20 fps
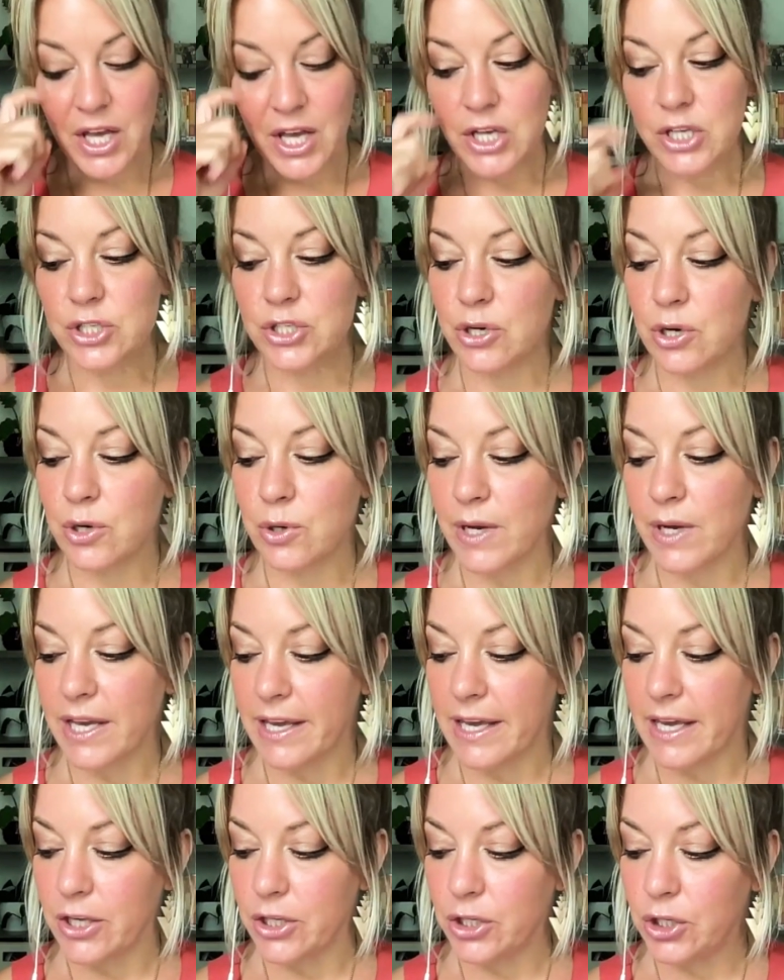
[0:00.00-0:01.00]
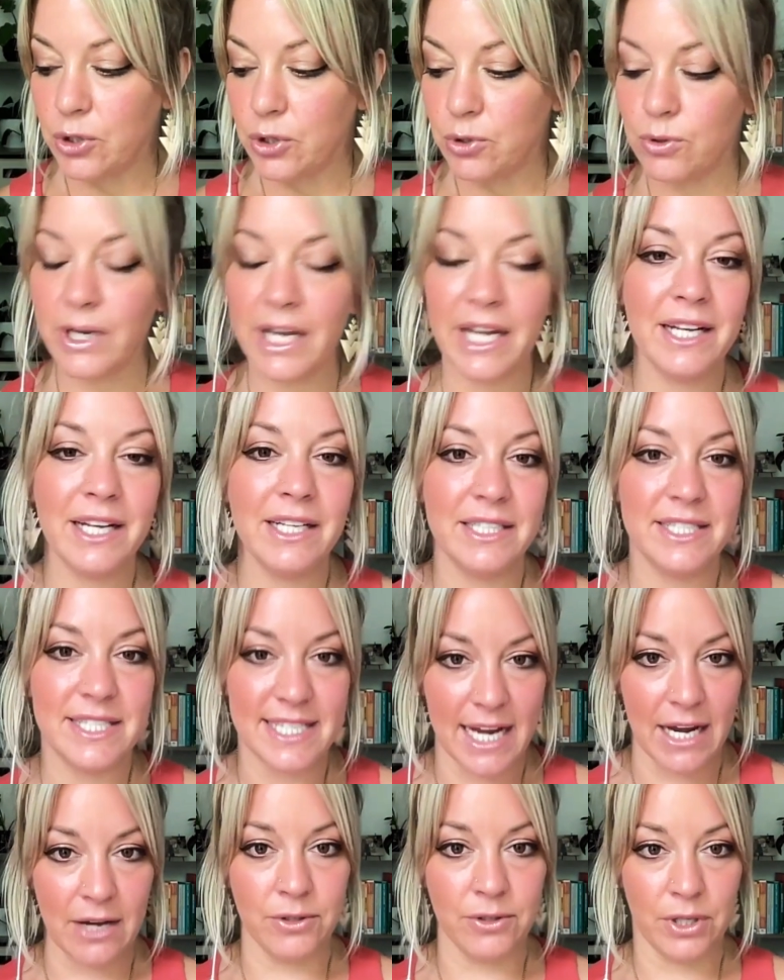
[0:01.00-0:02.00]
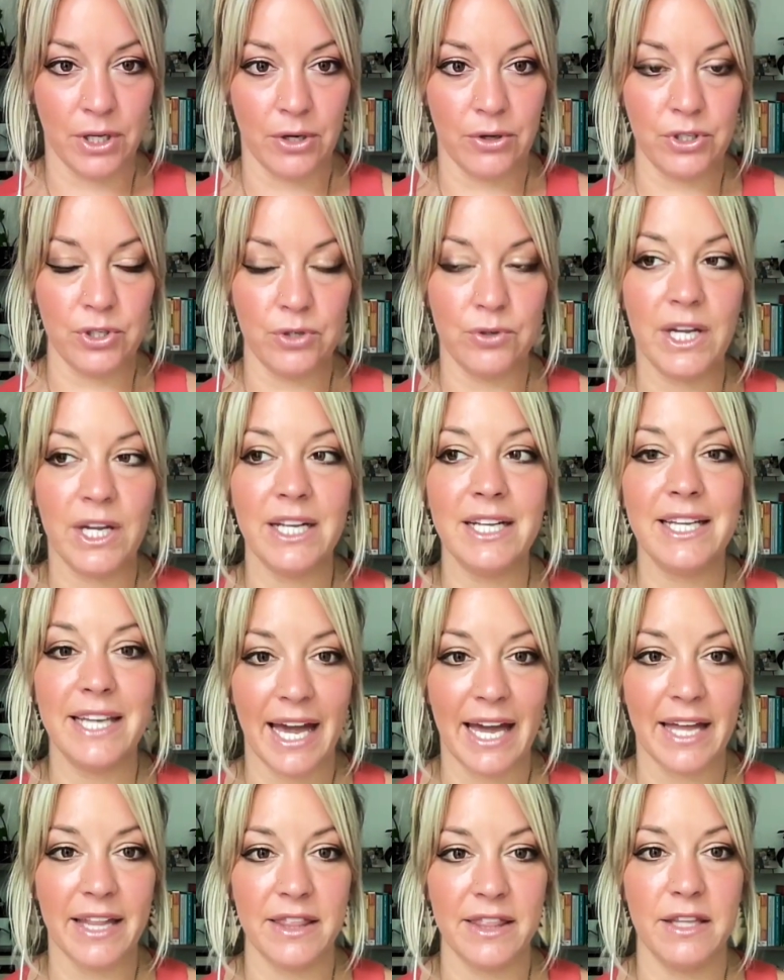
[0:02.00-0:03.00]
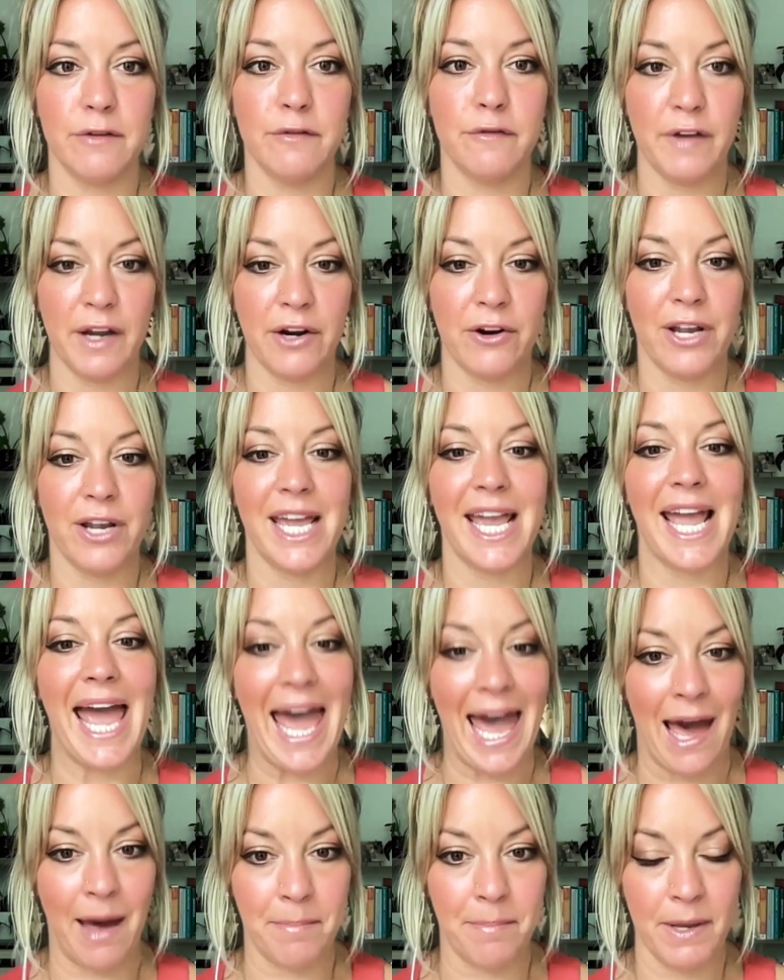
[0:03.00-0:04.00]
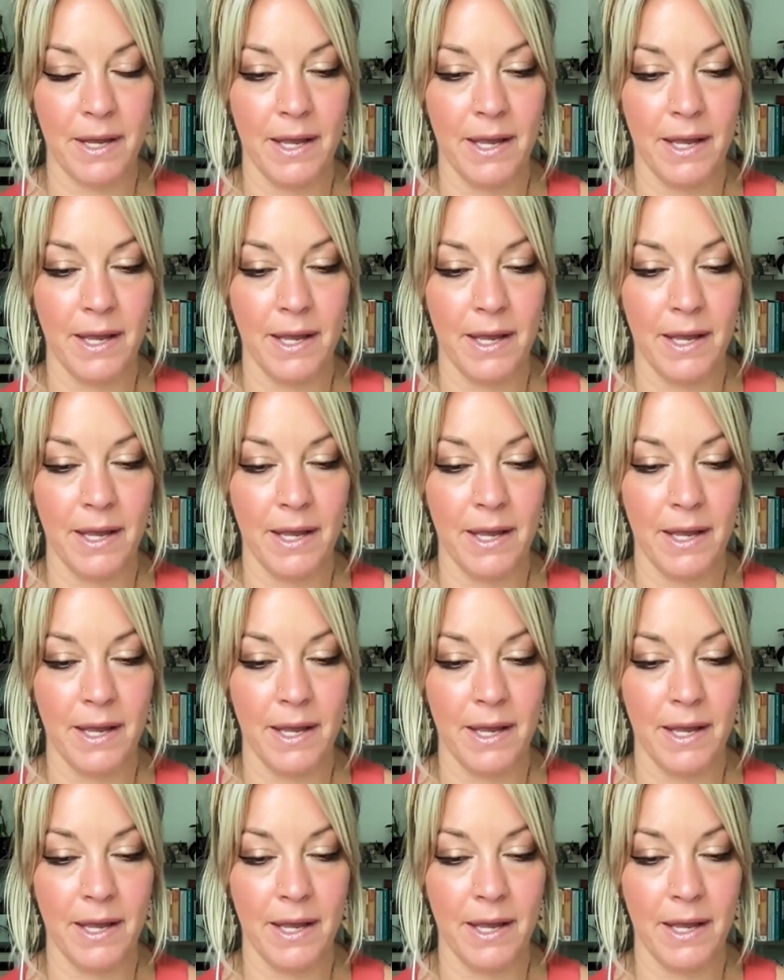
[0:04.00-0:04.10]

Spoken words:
So you can get the Veri app.